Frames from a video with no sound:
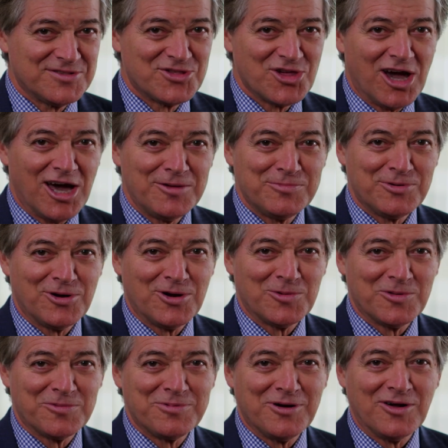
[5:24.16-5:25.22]
John Byrne
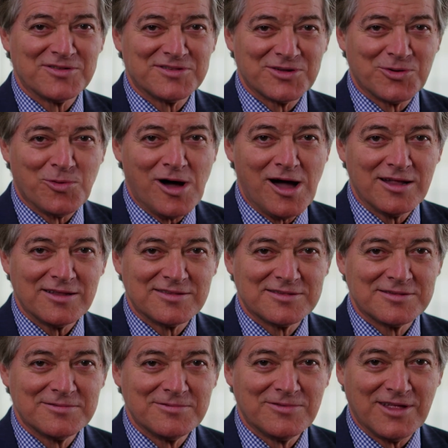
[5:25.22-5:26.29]
with Poets and
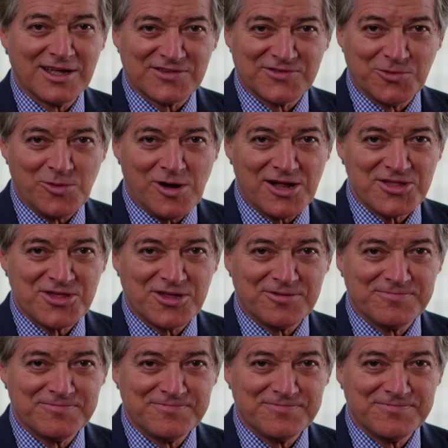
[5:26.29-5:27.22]
Quants. Thanks for watching.